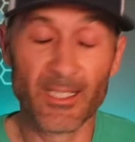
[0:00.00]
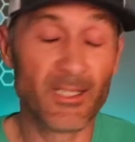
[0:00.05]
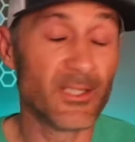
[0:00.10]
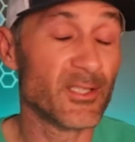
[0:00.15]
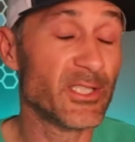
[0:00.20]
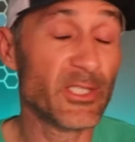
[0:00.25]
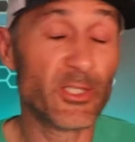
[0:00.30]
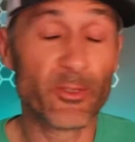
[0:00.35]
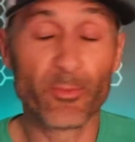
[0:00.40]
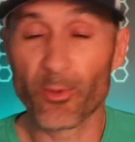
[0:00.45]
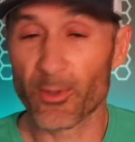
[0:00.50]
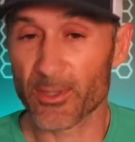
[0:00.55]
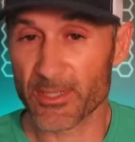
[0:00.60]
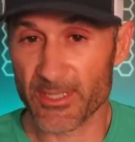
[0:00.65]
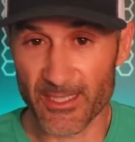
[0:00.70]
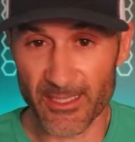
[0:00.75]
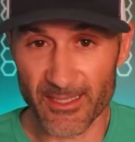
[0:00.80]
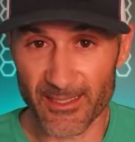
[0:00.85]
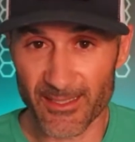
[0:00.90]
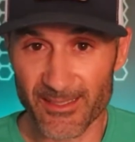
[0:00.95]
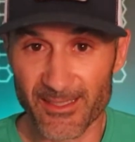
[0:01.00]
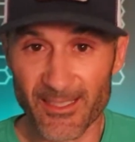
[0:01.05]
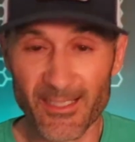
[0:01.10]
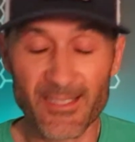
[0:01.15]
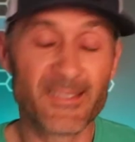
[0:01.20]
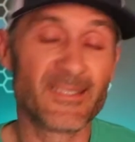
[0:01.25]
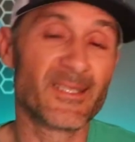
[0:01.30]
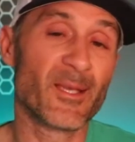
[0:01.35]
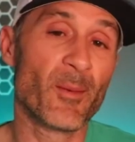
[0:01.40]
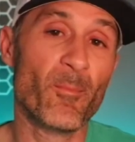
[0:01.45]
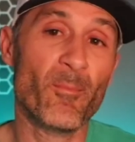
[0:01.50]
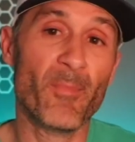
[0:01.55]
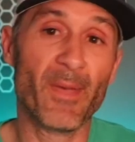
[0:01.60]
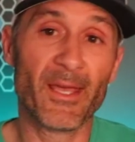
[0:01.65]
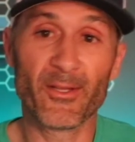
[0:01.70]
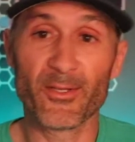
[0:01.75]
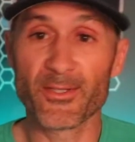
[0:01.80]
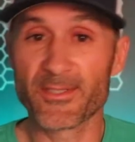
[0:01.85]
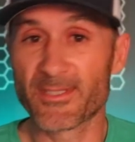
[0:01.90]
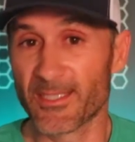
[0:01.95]
leaderboards didn't exist,
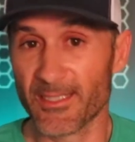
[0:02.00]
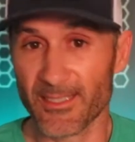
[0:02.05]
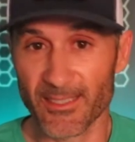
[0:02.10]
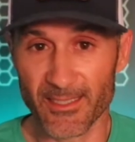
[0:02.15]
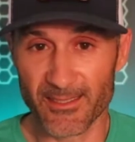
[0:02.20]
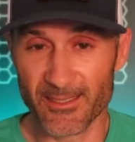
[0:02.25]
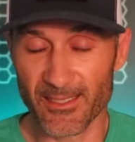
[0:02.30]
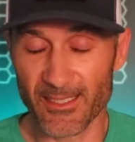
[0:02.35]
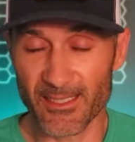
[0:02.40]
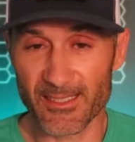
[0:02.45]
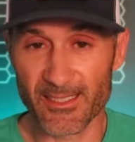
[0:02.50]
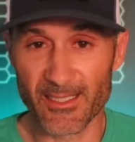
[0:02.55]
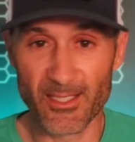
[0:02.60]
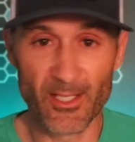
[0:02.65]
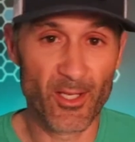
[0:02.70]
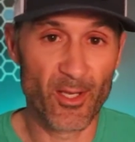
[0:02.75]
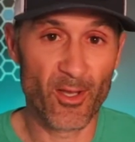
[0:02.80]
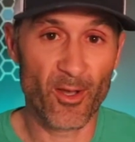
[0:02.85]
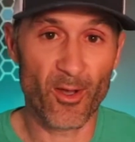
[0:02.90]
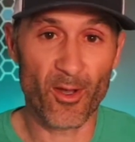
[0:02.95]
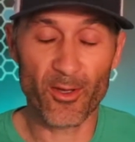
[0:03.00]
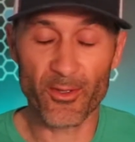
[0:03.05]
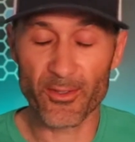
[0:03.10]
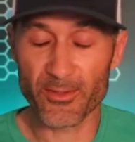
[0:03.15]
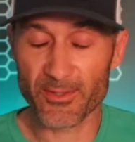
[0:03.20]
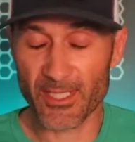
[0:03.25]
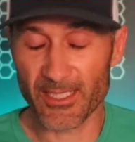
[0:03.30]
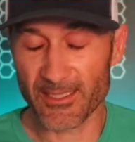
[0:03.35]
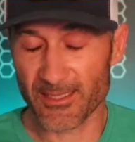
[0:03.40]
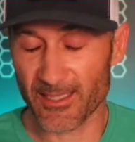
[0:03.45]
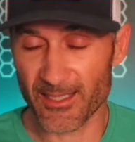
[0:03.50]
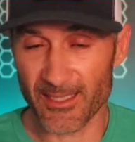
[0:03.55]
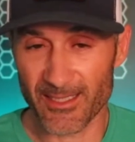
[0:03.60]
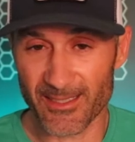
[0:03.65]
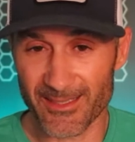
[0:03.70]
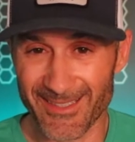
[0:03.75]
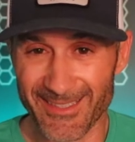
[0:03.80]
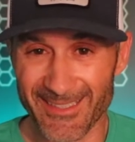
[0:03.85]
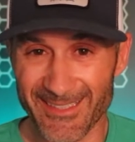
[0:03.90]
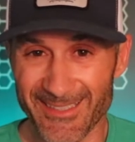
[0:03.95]
medals didn't exist, all those kinds of
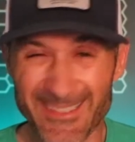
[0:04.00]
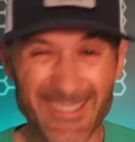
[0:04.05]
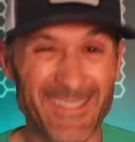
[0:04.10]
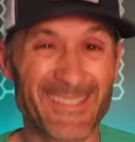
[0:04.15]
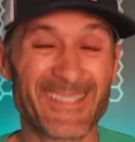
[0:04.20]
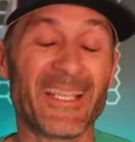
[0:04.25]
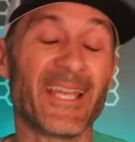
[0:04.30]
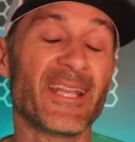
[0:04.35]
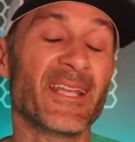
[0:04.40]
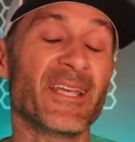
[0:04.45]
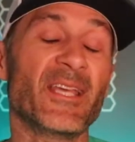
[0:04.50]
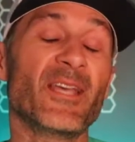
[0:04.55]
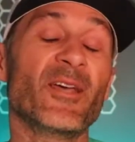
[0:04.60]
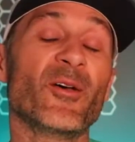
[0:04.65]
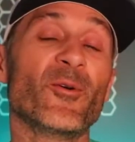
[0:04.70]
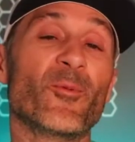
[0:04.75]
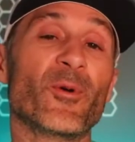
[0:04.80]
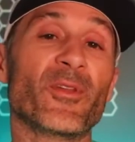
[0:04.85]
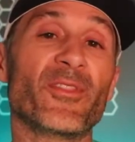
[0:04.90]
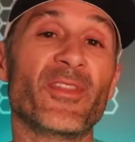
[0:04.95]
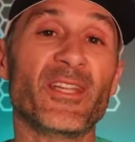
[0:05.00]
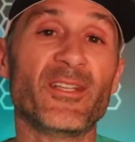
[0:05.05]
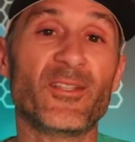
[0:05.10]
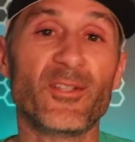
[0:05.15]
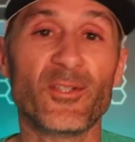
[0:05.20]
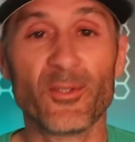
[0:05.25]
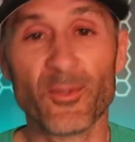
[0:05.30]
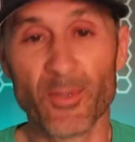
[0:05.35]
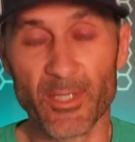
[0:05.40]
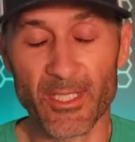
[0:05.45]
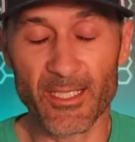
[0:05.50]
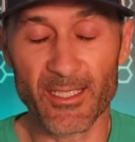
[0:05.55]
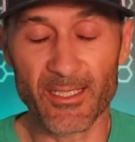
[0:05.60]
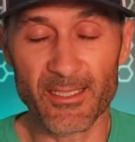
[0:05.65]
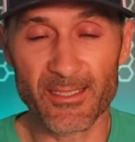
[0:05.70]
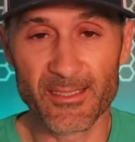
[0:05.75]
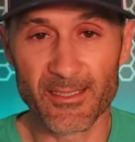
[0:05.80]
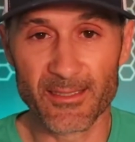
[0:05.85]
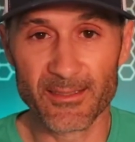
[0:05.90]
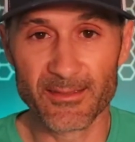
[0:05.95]
things didn't exist yet. What they do
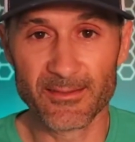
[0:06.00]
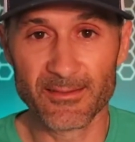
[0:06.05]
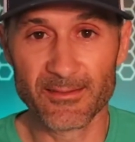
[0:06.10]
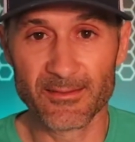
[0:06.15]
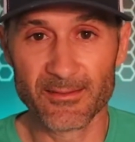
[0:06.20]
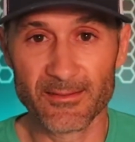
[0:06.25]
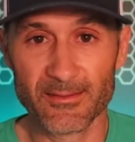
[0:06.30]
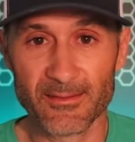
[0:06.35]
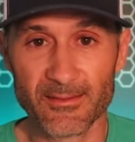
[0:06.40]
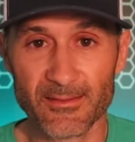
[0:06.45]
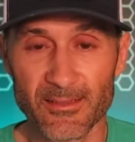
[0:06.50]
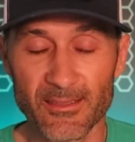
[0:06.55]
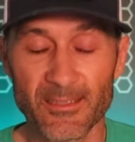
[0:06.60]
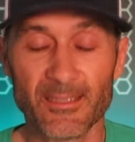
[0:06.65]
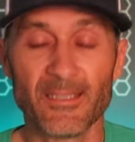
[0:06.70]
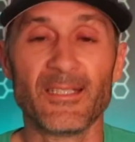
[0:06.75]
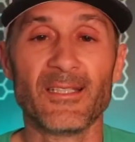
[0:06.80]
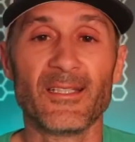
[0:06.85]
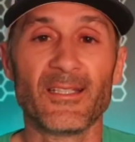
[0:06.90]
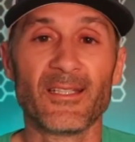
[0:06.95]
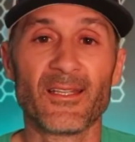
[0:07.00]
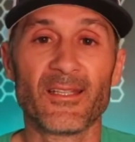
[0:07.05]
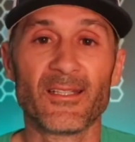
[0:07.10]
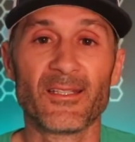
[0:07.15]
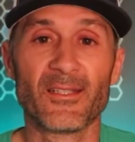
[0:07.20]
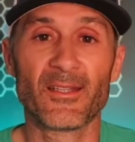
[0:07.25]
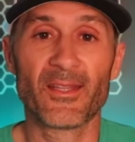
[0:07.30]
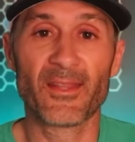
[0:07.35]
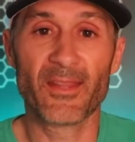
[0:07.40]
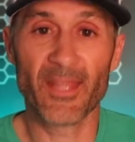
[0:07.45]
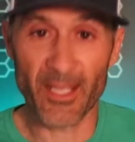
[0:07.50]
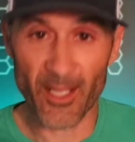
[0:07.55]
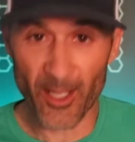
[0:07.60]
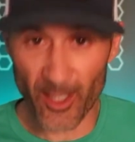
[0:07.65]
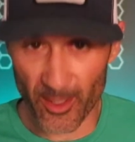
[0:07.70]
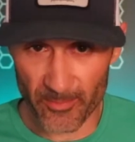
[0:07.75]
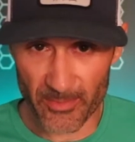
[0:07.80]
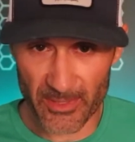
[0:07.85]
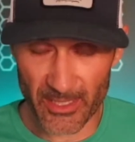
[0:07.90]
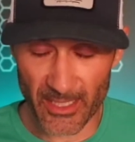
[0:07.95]
is they
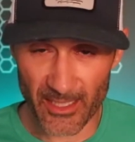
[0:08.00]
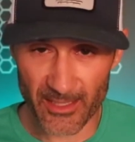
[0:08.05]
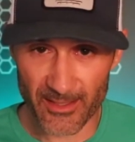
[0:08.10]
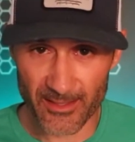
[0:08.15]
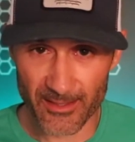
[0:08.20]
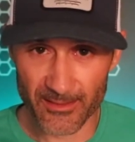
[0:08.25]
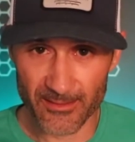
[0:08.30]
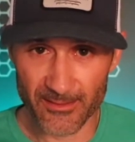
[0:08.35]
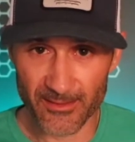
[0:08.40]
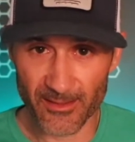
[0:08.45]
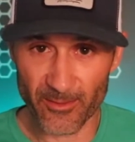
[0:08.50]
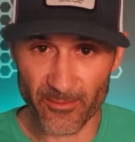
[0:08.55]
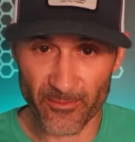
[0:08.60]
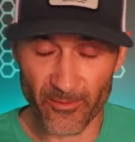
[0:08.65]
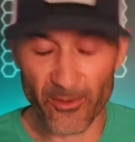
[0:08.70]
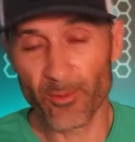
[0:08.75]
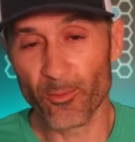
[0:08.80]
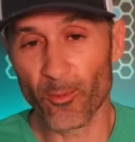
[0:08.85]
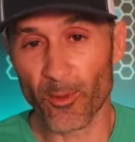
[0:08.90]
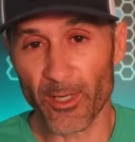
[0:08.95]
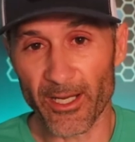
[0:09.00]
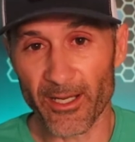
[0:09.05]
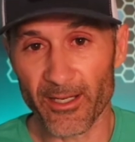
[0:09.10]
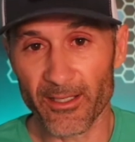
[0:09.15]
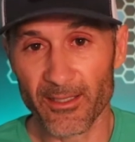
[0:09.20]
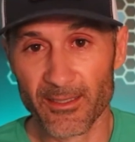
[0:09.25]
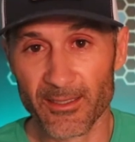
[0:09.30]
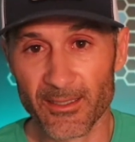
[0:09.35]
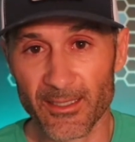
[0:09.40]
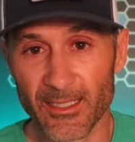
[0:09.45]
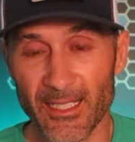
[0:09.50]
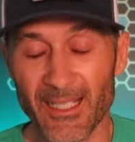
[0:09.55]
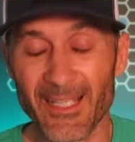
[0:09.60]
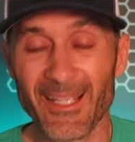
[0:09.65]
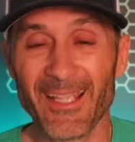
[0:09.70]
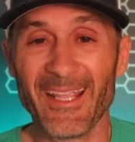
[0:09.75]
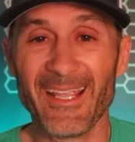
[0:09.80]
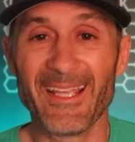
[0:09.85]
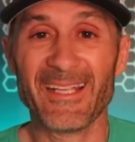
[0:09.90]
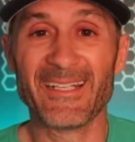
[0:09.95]
update the firmware
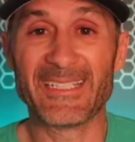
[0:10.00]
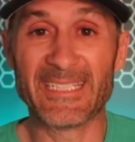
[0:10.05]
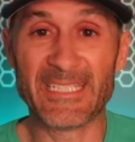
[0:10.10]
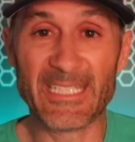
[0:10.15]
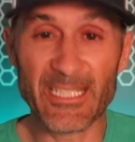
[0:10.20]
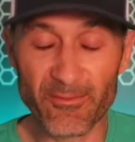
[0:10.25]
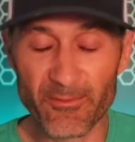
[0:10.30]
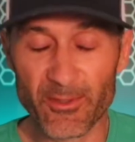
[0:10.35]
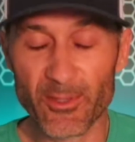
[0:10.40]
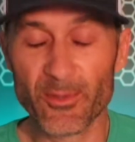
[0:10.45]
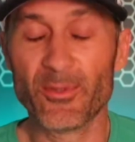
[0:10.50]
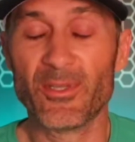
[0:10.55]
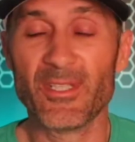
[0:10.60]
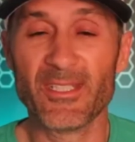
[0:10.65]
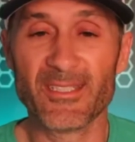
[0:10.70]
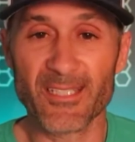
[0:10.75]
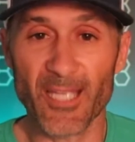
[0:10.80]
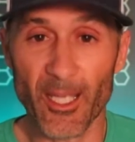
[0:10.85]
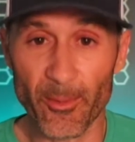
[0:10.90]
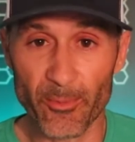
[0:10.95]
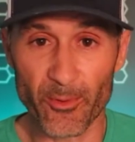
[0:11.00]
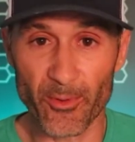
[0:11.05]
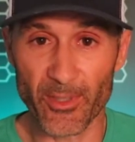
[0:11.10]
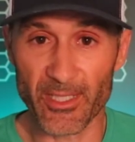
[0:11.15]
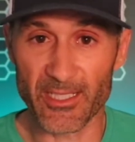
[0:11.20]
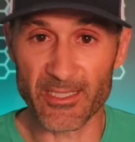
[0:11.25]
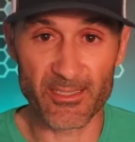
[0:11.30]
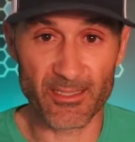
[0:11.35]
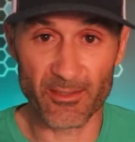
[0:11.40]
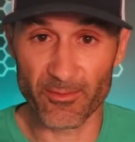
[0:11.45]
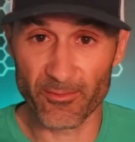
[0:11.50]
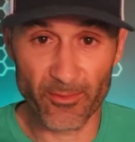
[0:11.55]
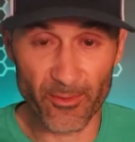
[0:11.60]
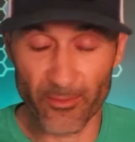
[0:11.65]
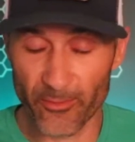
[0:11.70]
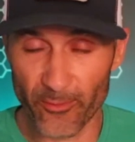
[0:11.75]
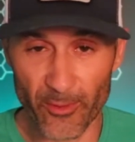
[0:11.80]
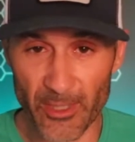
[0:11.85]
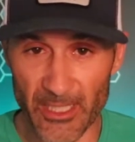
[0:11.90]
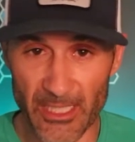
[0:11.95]
and give you these upgrades for
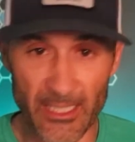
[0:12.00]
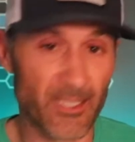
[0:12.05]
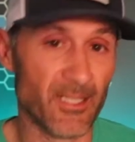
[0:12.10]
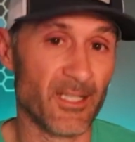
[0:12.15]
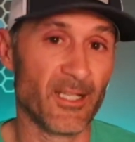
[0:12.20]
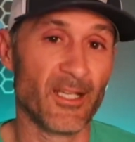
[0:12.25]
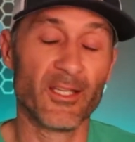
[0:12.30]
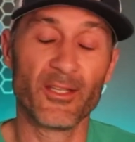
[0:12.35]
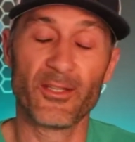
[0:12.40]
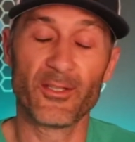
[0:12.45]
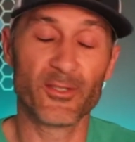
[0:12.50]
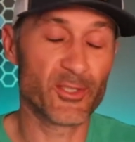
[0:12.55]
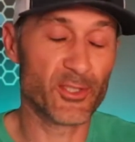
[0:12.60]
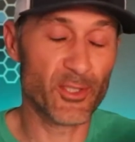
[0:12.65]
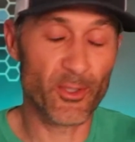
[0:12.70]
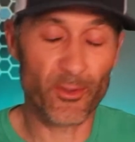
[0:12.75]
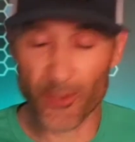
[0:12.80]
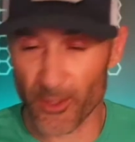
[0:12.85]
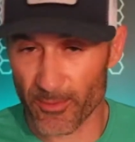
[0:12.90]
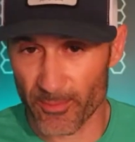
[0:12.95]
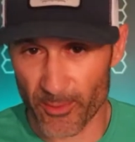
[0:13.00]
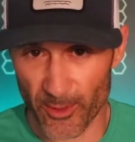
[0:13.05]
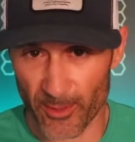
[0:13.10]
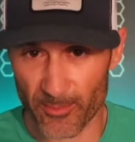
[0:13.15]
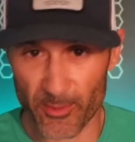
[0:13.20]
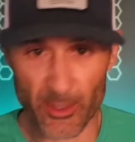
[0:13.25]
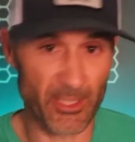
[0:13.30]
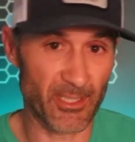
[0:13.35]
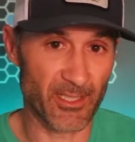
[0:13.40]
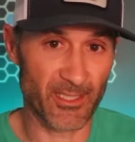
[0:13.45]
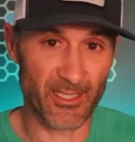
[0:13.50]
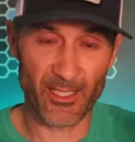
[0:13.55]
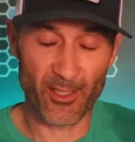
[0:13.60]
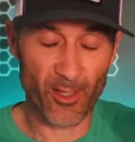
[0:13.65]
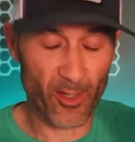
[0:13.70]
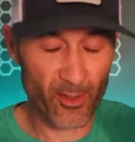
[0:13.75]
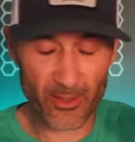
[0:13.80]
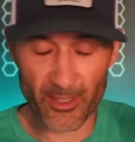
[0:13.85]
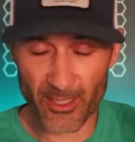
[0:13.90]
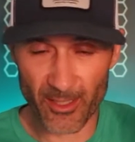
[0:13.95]
free. There's no subscription. It
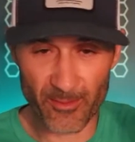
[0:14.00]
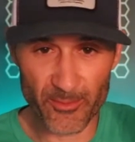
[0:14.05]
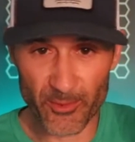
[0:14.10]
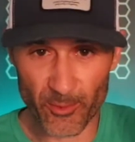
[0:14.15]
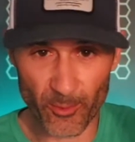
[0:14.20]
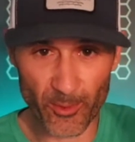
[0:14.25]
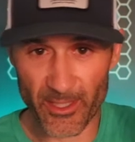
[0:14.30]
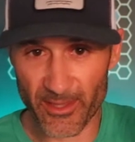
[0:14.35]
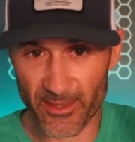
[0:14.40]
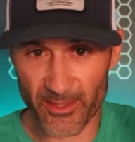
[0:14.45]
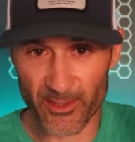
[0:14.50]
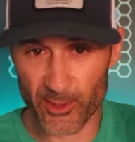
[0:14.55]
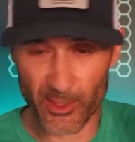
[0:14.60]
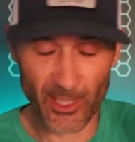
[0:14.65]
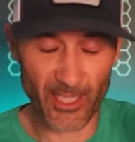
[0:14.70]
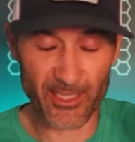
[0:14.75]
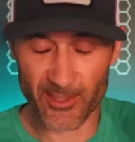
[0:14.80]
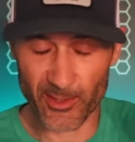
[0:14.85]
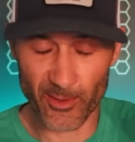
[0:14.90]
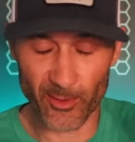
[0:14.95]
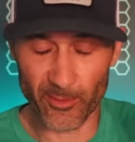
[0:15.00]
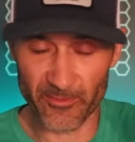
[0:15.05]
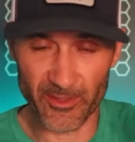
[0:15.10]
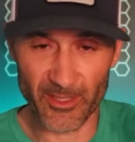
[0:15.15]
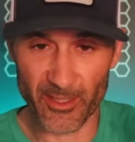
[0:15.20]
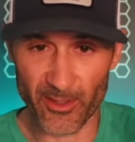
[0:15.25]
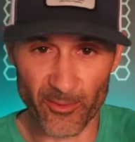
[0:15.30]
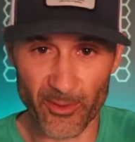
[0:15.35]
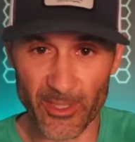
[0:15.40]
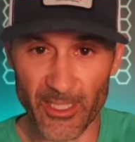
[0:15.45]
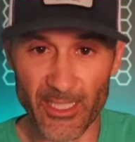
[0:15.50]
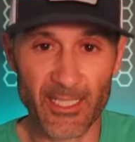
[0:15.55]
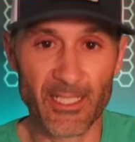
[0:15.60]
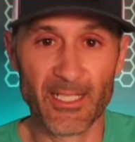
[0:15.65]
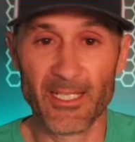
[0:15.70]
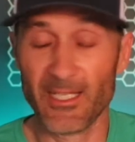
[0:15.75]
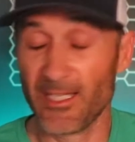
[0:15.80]
all comes with the ShotScope V3.